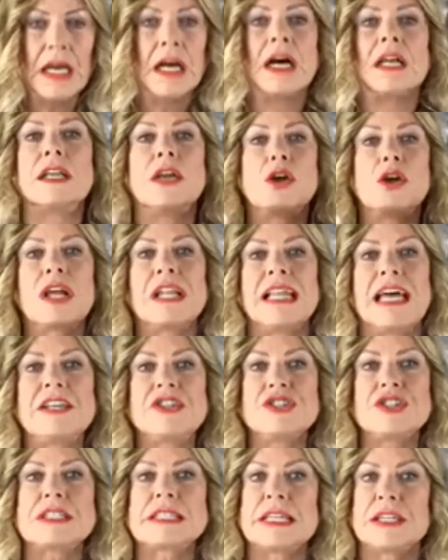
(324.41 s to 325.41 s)
Now cleanse
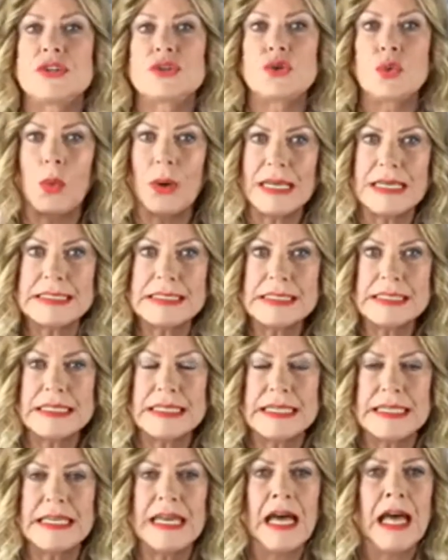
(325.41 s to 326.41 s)
your skin twice a
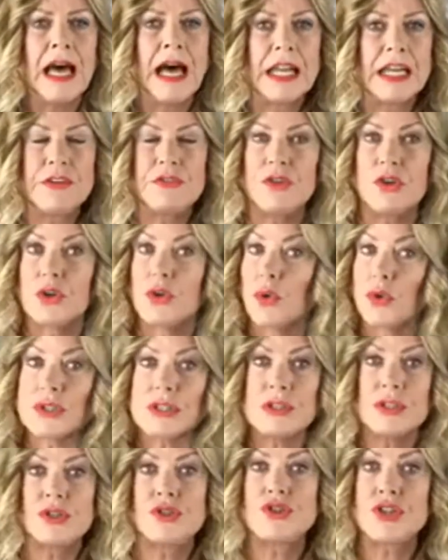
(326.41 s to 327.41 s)
day, and if you go to
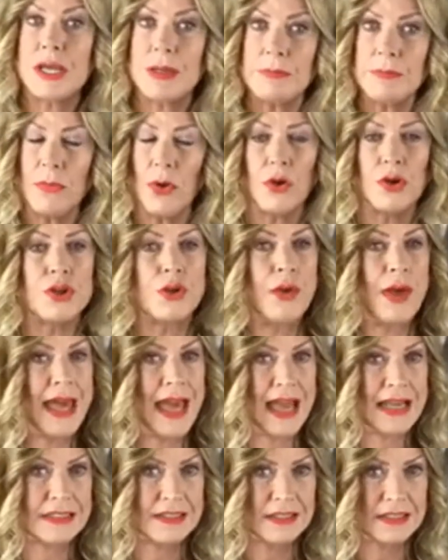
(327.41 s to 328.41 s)
the gym or you
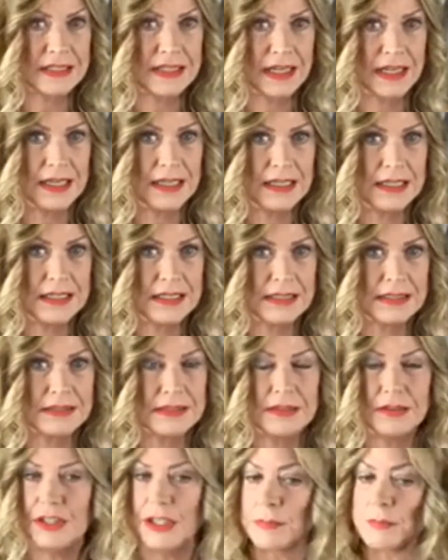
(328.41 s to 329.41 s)
exercise
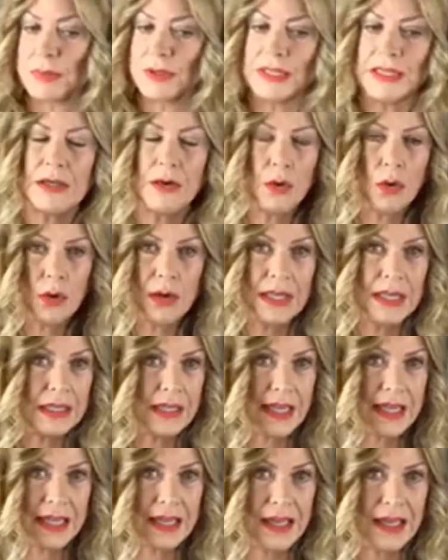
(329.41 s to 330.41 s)
or you play hockey
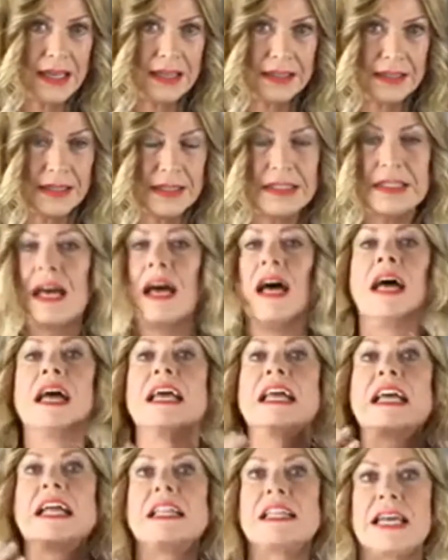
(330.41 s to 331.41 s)
like I did,
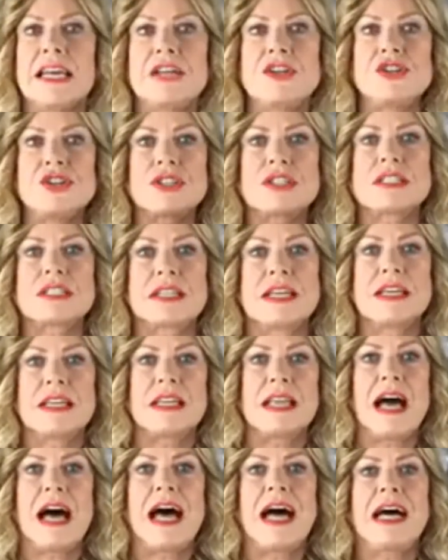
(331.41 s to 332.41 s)
cleanse your skin
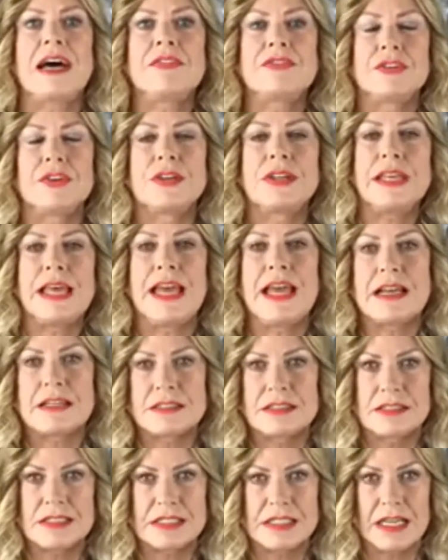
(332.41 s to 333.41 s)
after the
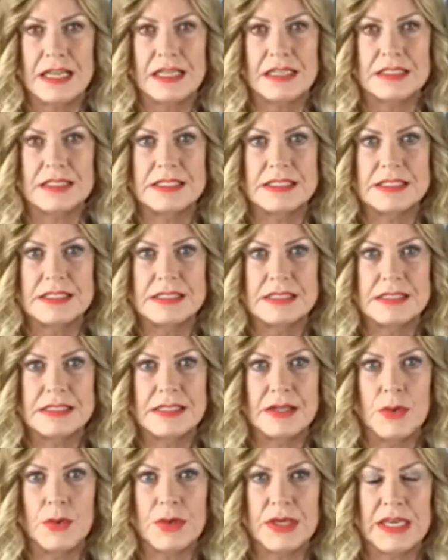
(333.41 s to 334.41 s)
exercise,
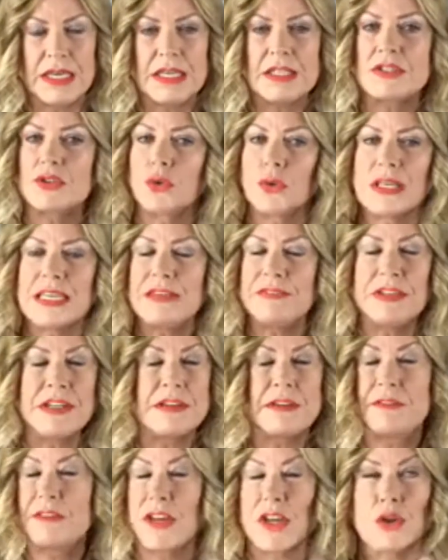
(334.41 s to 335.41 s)
okay? So even if
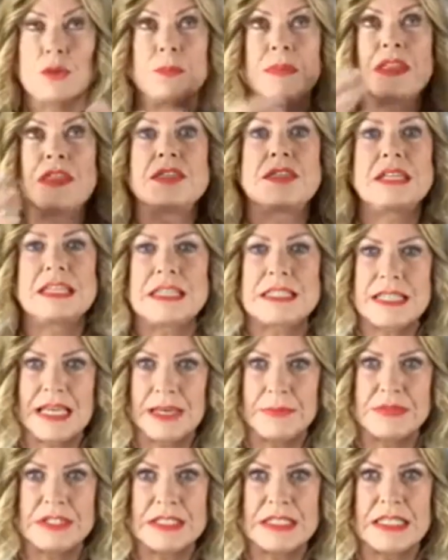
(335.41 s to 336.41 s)
it could be 3
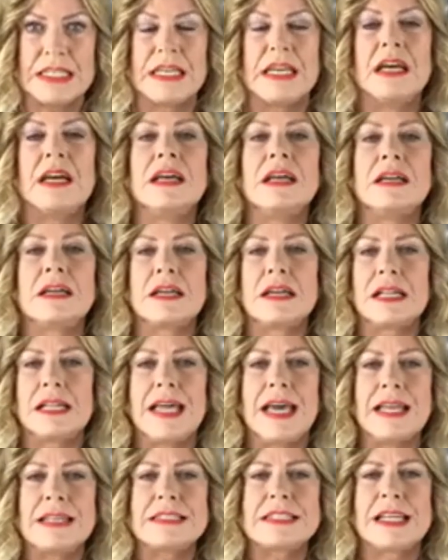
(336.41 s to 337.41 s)
times a day,
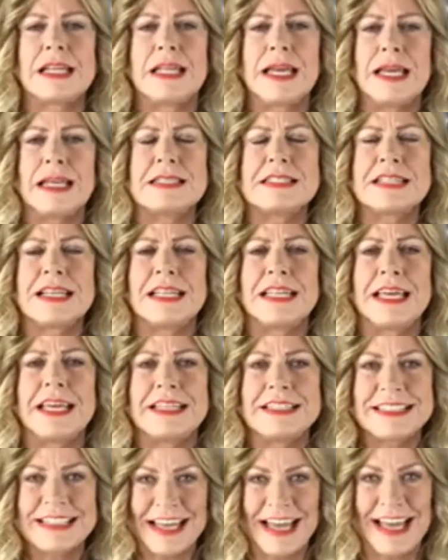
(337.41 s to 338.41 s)
cleanse, cleanse,
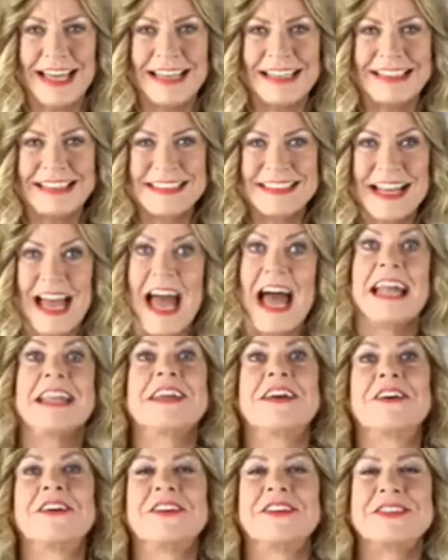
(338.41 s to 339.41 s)
cleanse, guys and
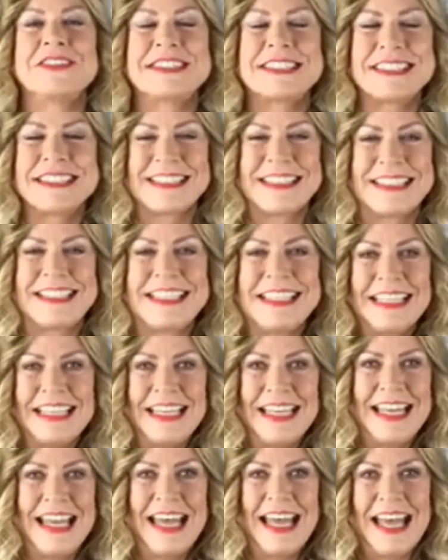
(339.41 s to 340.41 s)
girls.
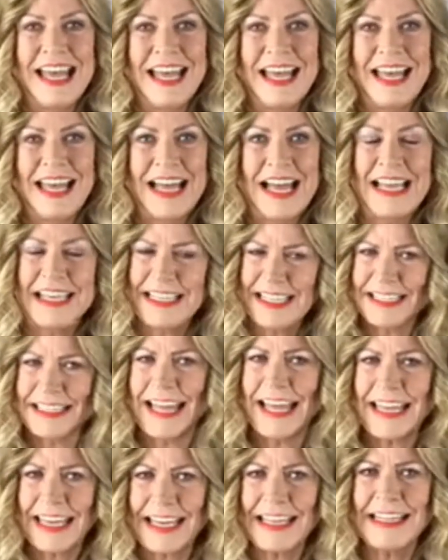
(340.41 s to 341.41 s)
Are you
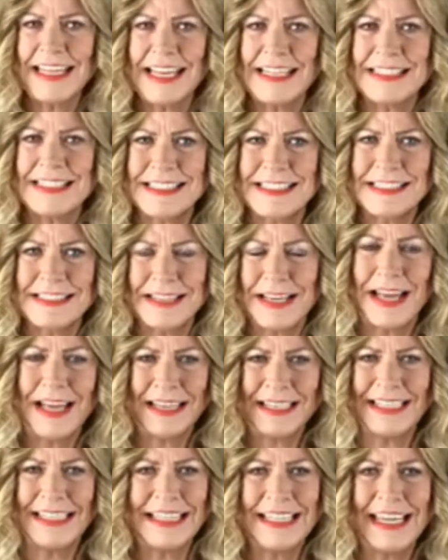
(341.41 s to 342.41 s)
liking this? Are
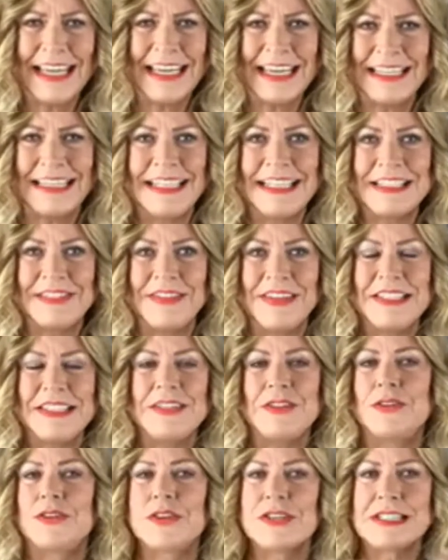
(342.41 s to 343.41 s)
you liking this
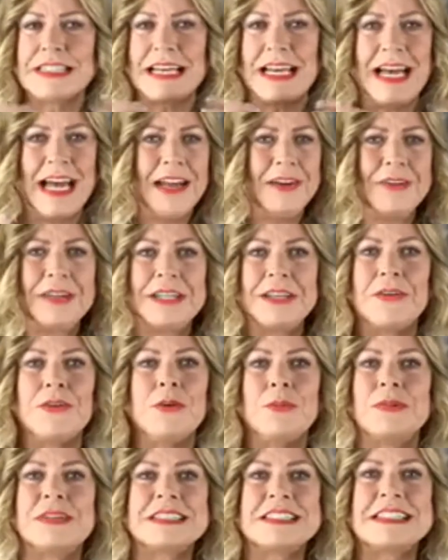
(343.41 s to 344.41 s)
video? Because I really hope
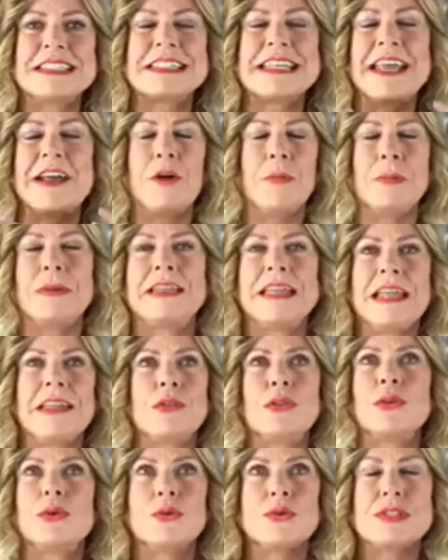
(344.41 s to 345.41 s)
this is helping
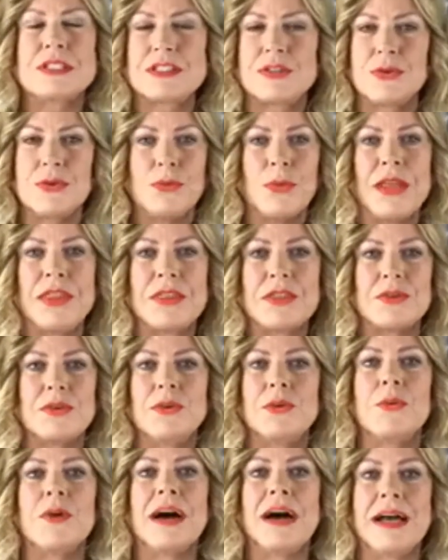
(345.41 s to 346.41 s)
those who went
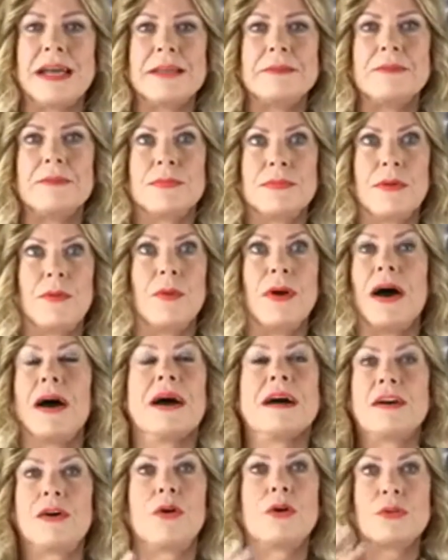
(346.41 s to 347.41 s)
through
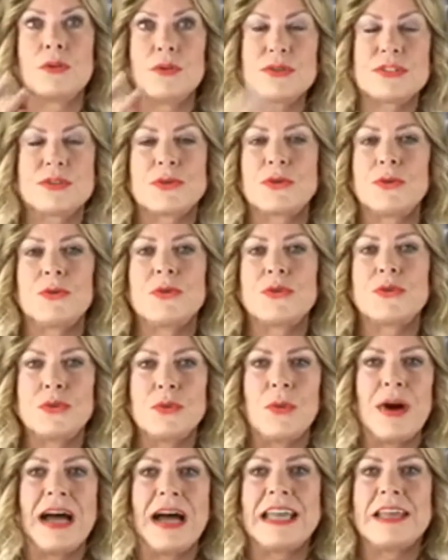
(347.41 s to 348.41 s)
or those that are going through
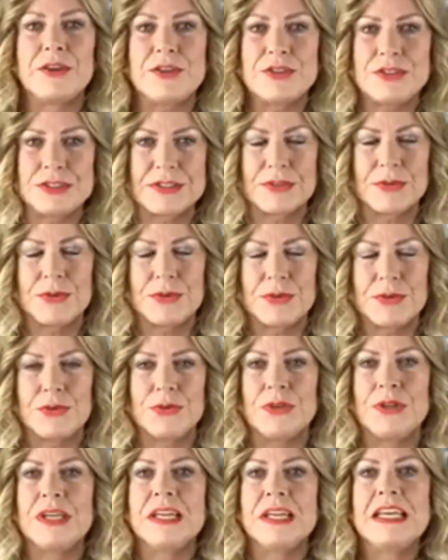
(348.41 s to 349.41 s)
what I used to go through.
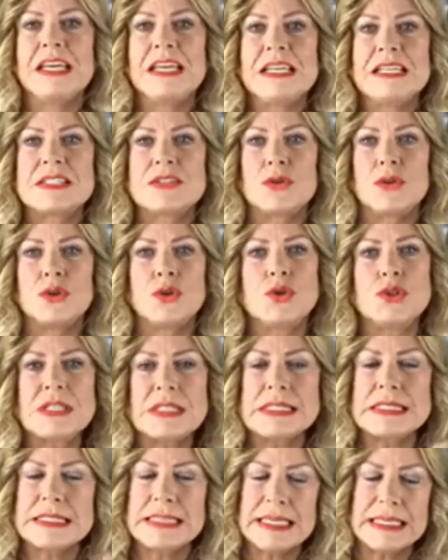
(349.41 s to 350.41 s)
So use a
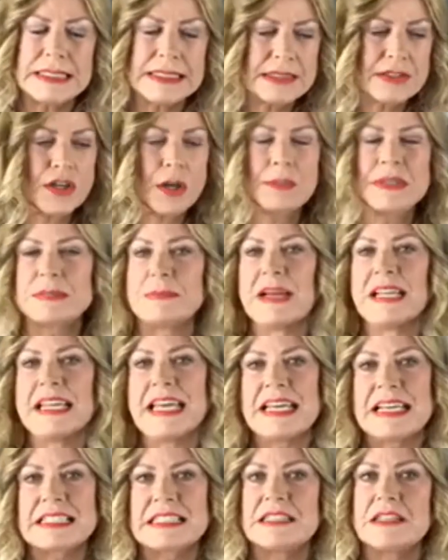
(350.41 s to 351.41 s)
skin scrub as my
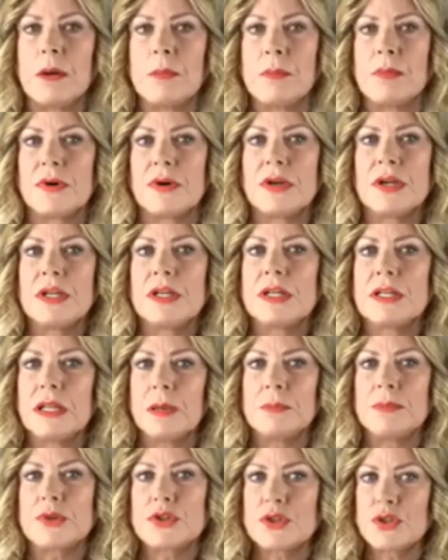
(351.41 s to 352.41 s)
next number.
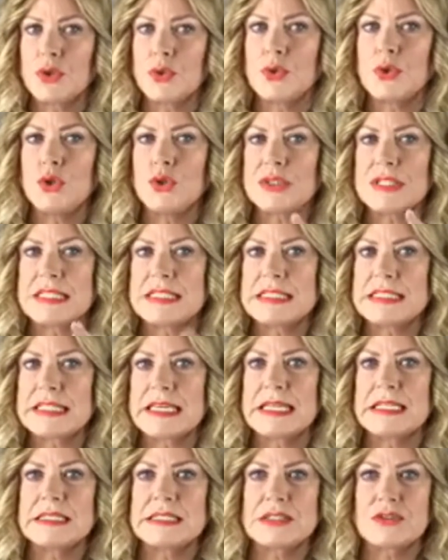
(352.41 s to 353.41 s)
Number 2, use a
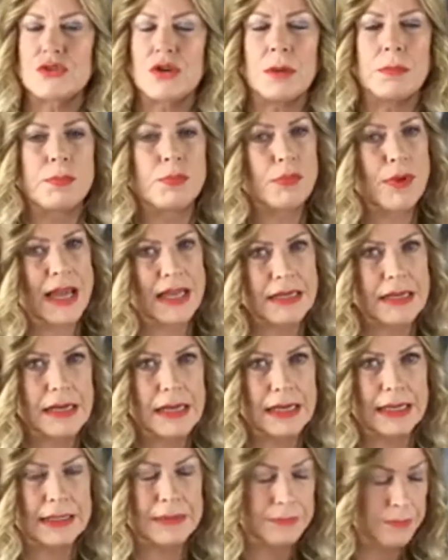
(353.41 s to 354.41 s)
skin scrub
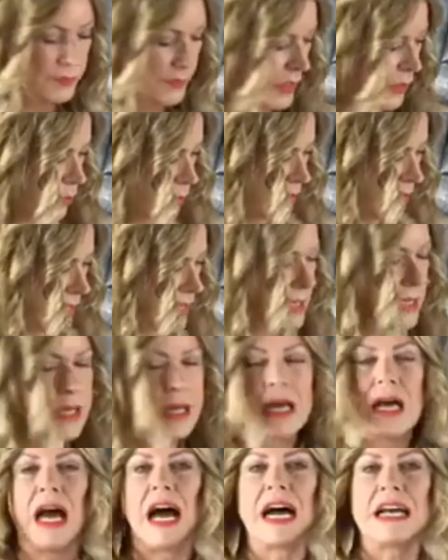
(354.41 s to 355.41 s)
regularly, okay?
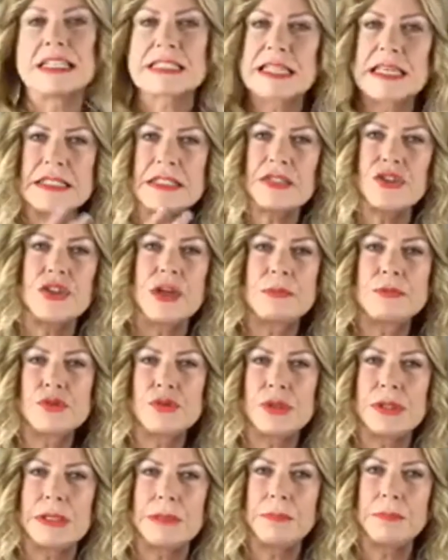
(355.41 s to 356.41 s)
A skin scrub is
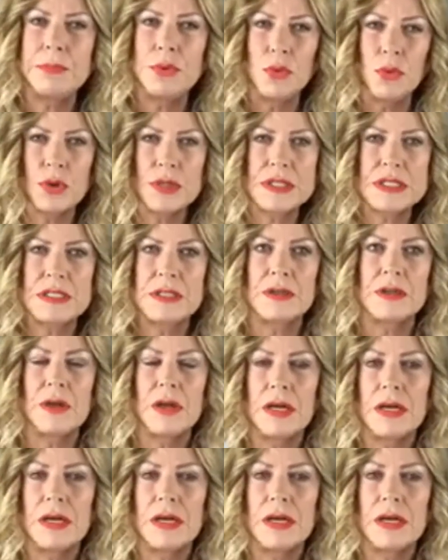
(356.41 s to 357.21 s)
really important.